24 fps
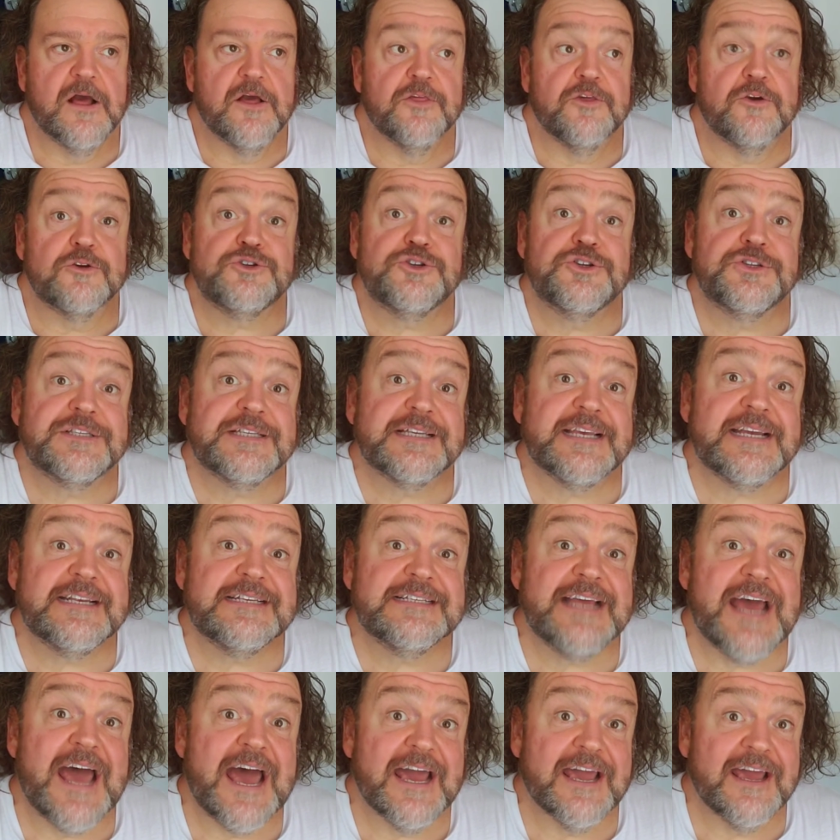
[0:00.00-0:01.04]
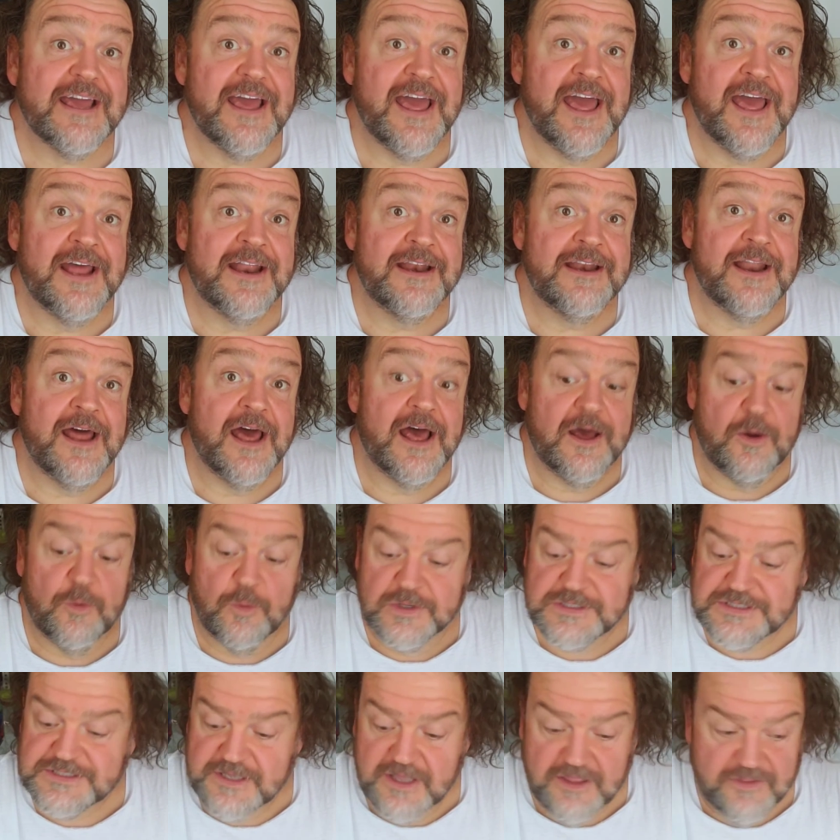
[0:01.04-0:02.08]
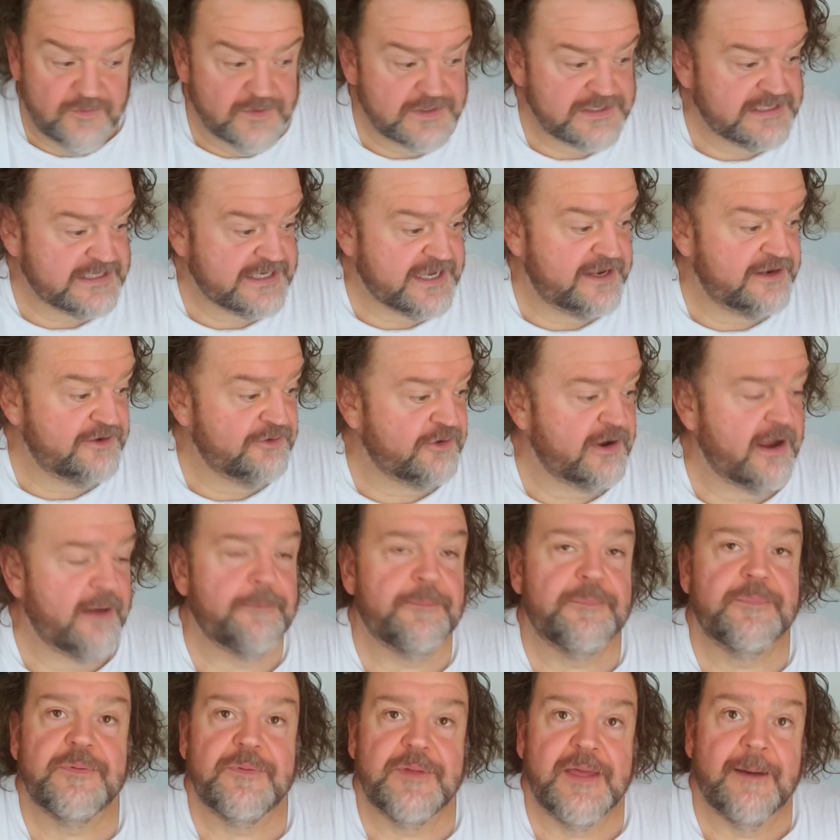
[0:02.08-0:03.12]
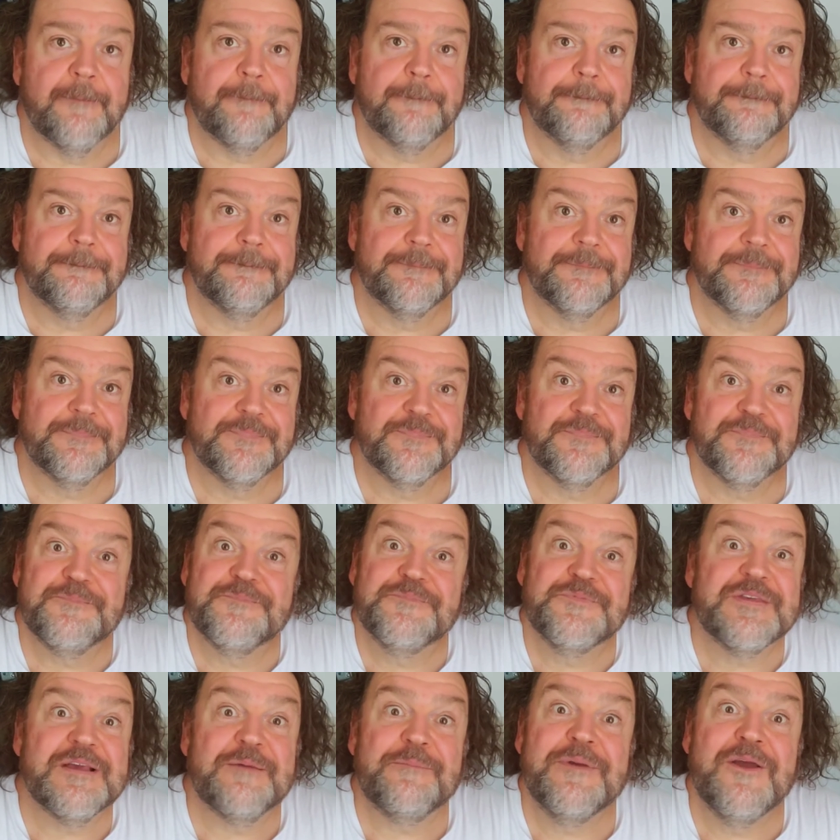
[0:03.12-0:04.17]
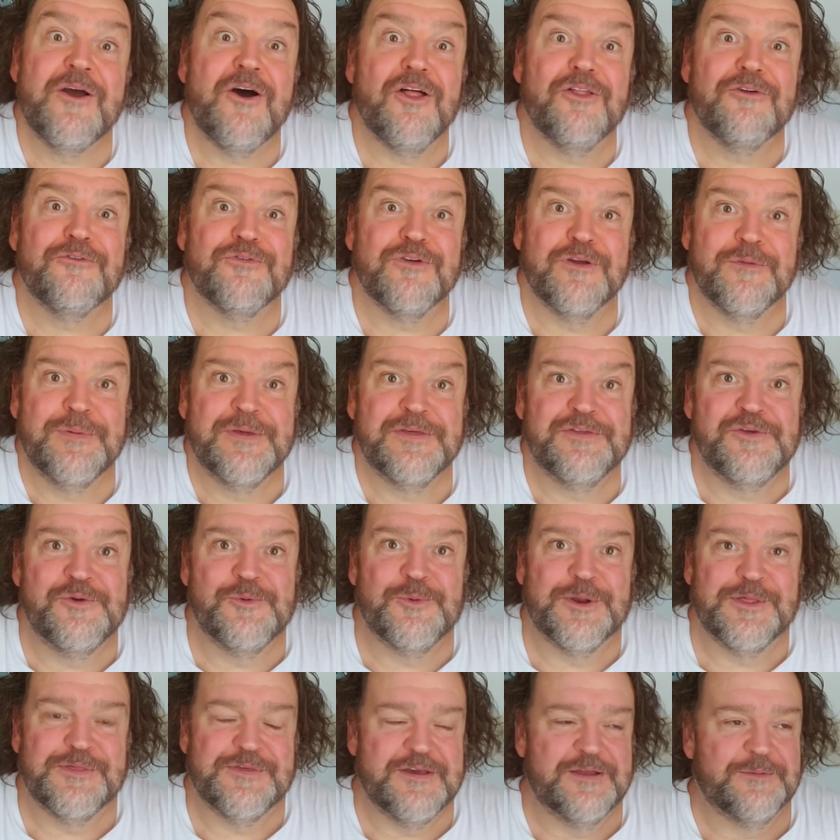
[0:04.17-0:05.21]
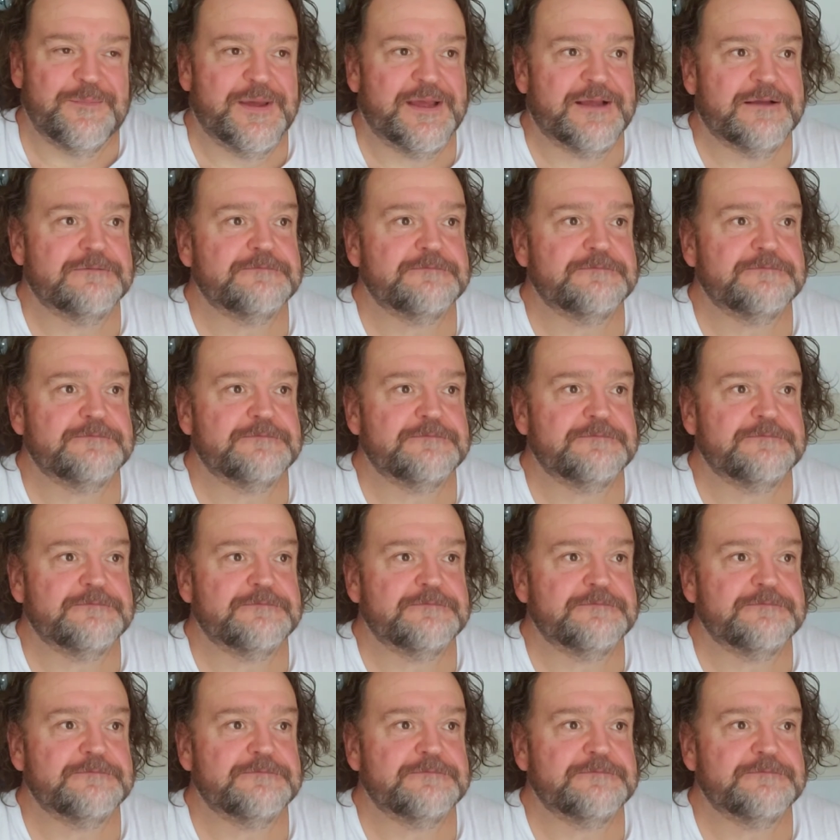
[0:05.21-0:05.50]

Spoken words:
So should Skin Tack. And what's the other one? Skin Grip. Yep. Send me all the freebies you want to send me.